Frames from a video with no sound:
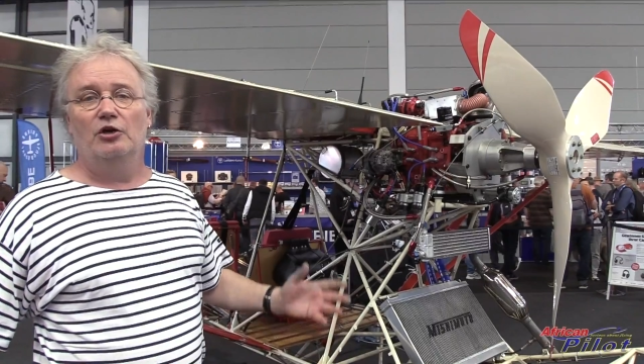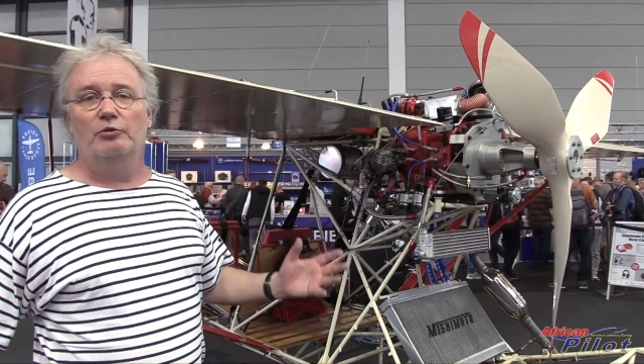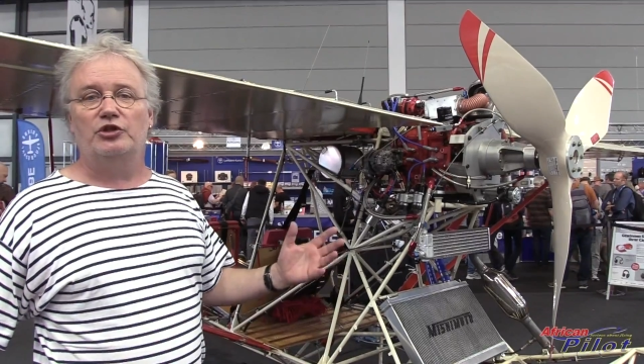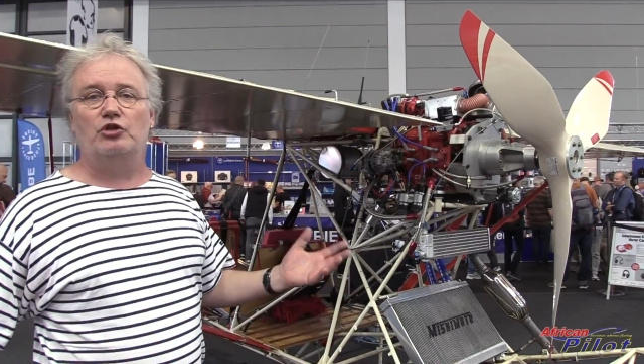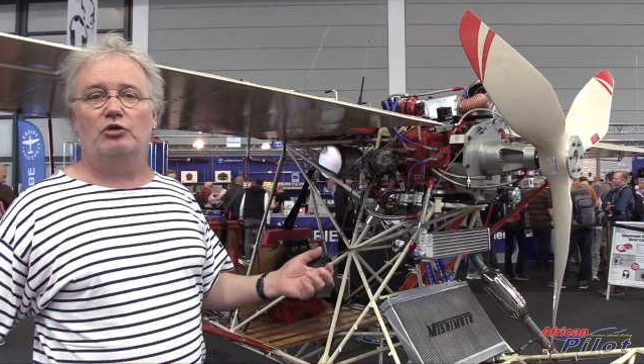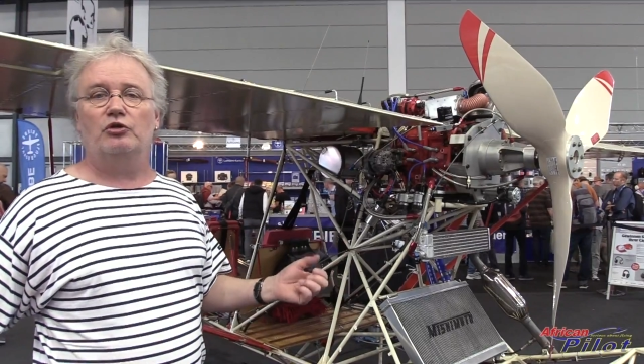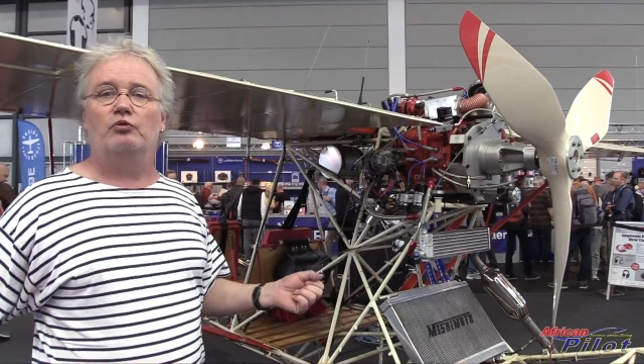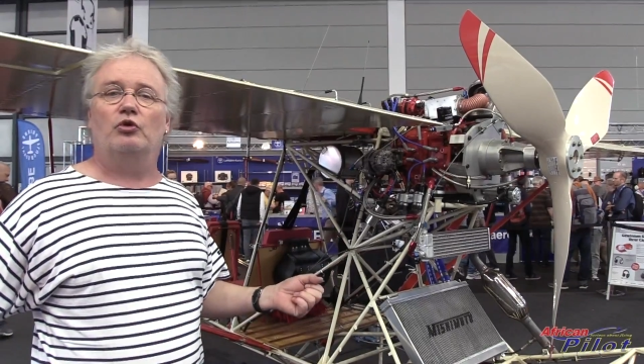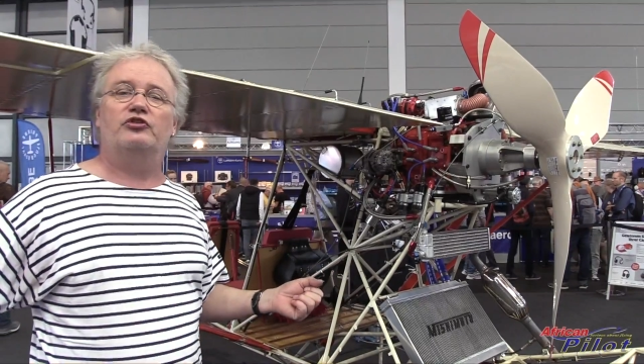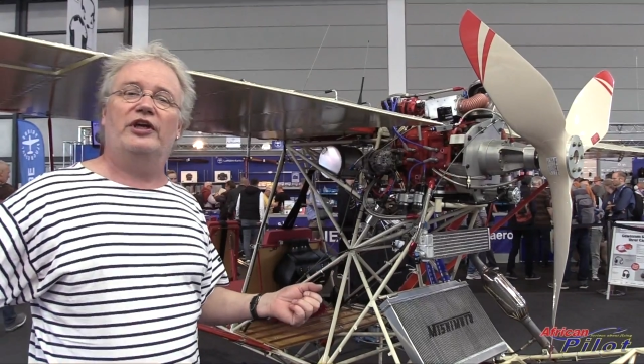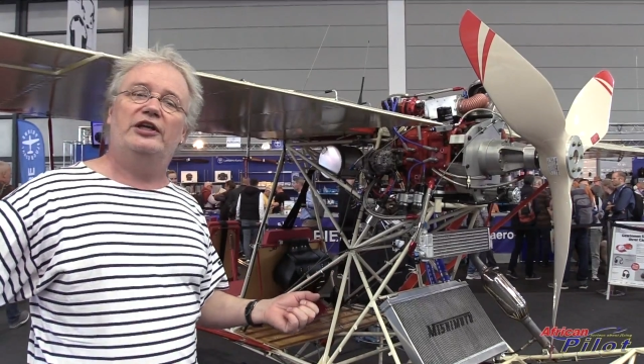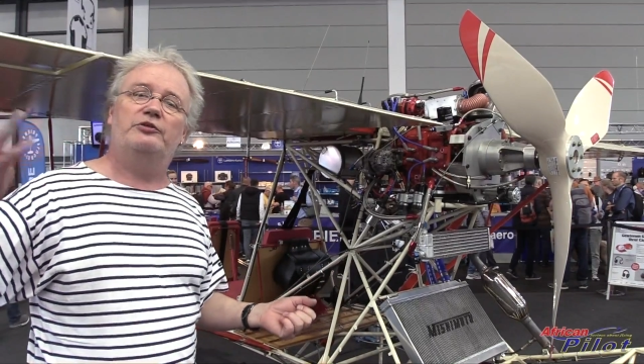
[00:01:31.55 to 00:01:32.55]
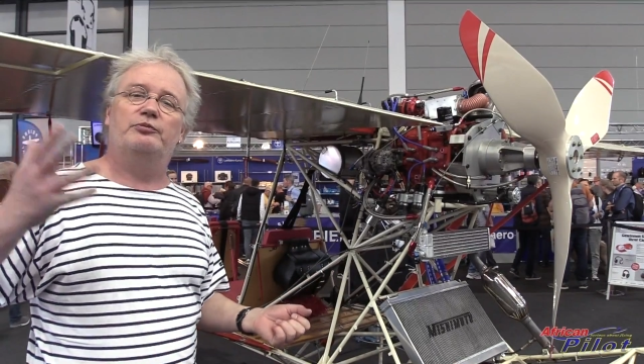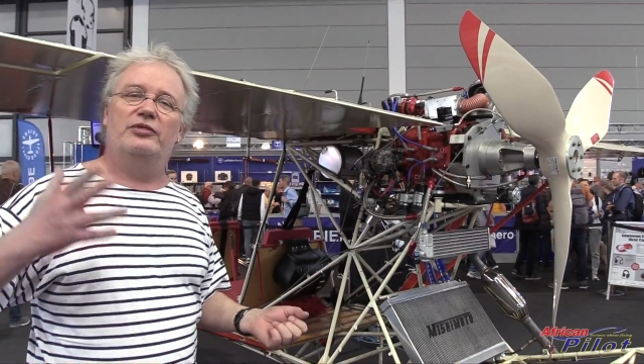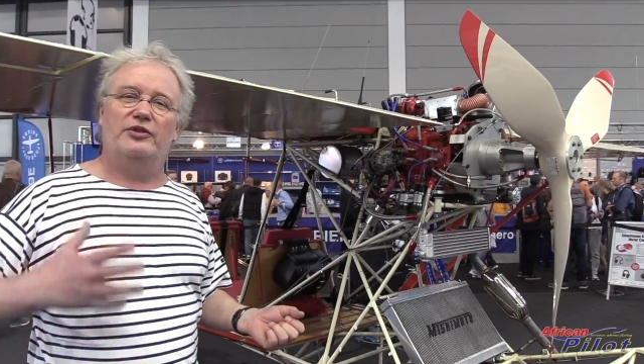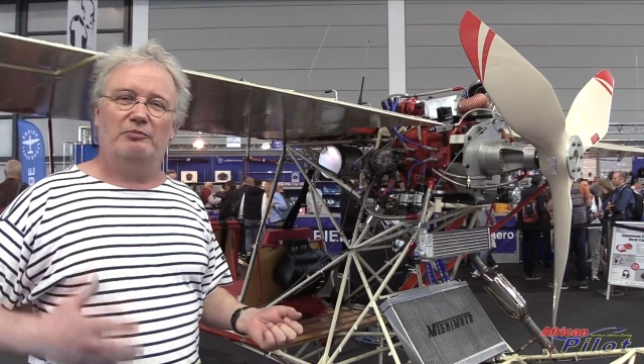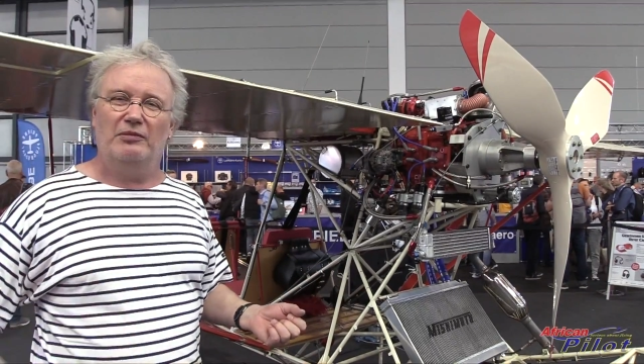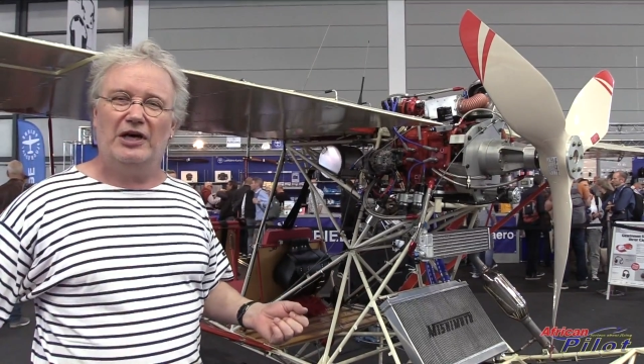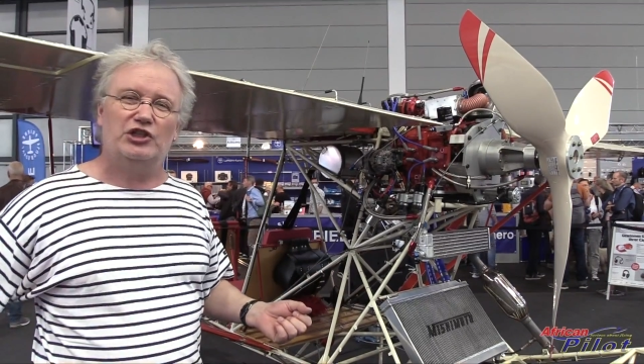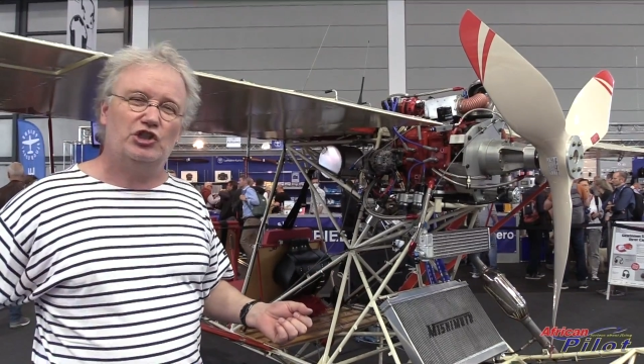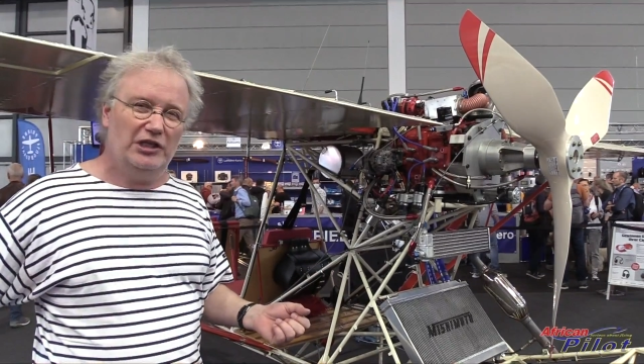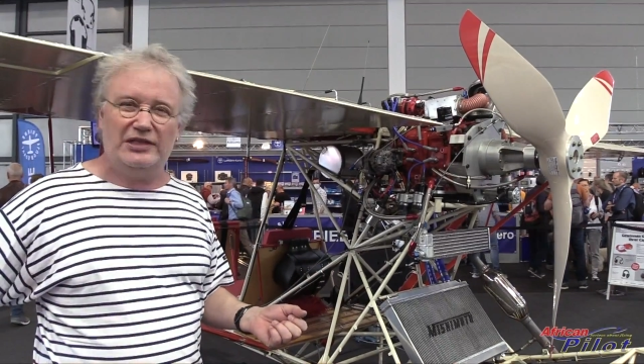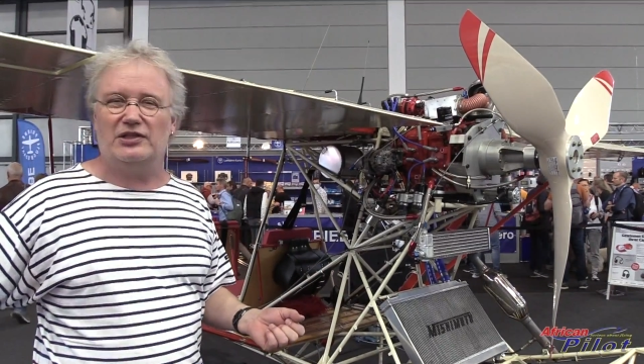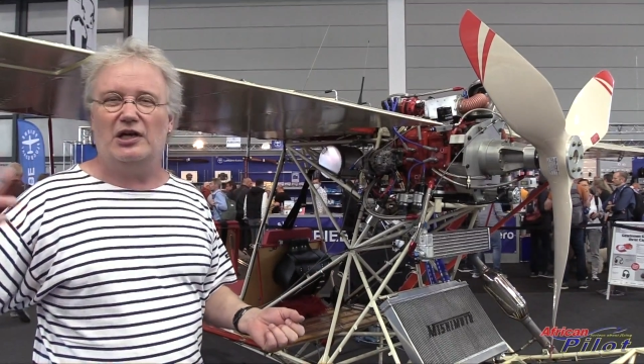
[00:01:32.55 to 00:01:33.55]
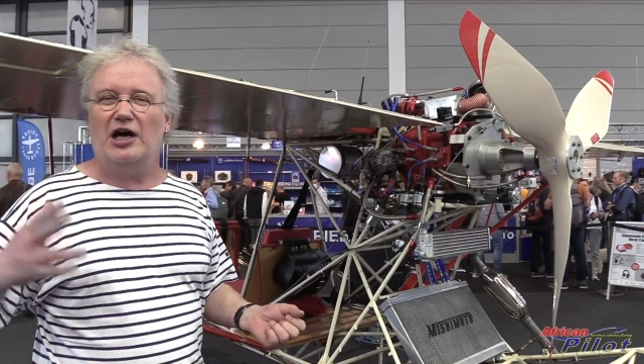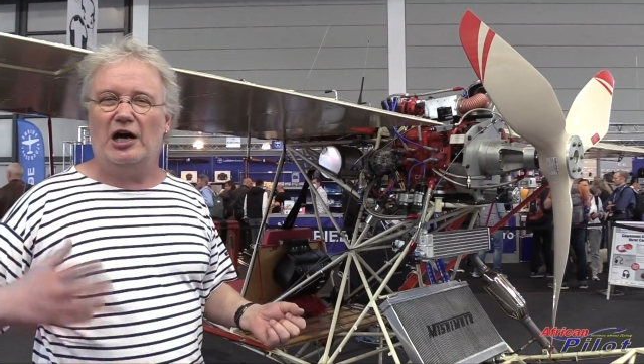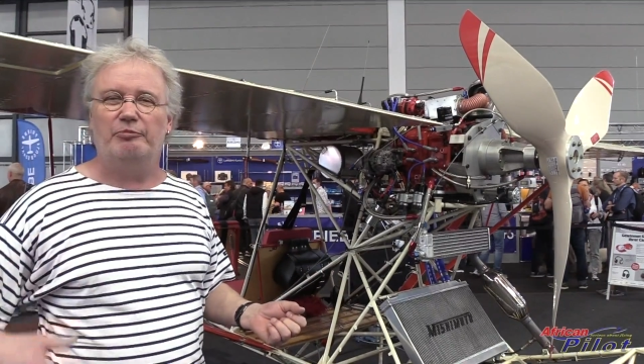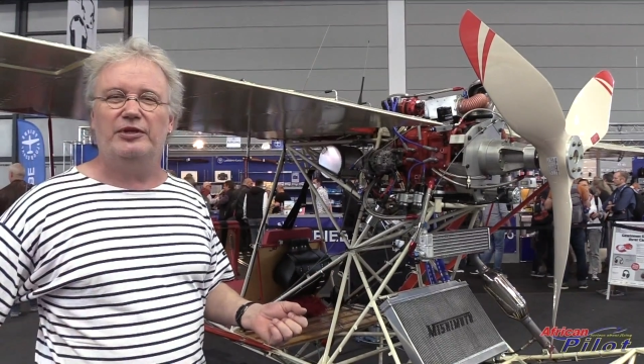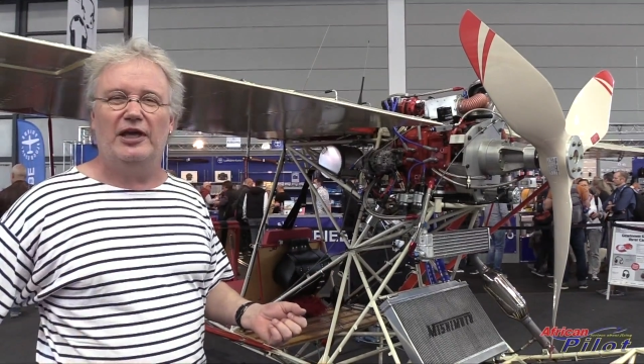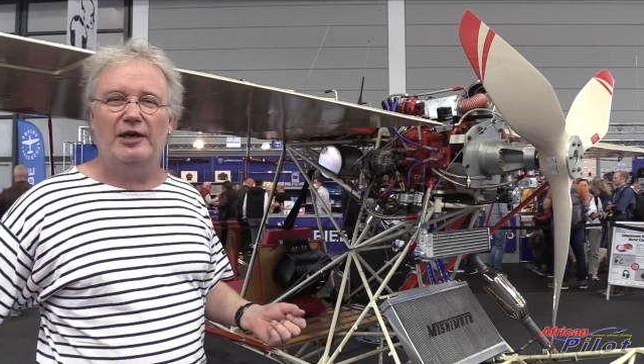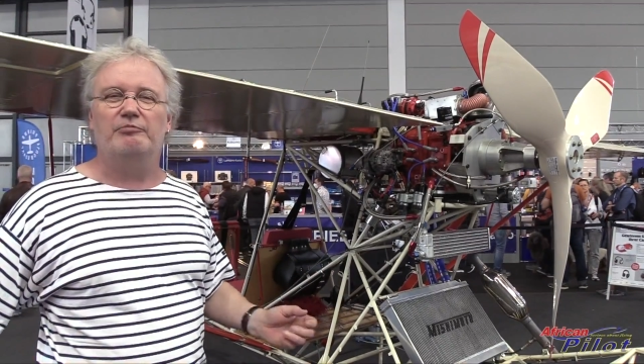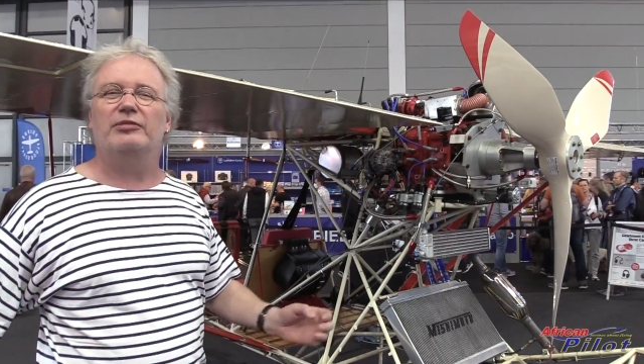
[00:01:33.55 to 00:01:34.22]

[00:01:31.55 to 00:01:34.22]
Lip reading: which could rotate with much lesser RPM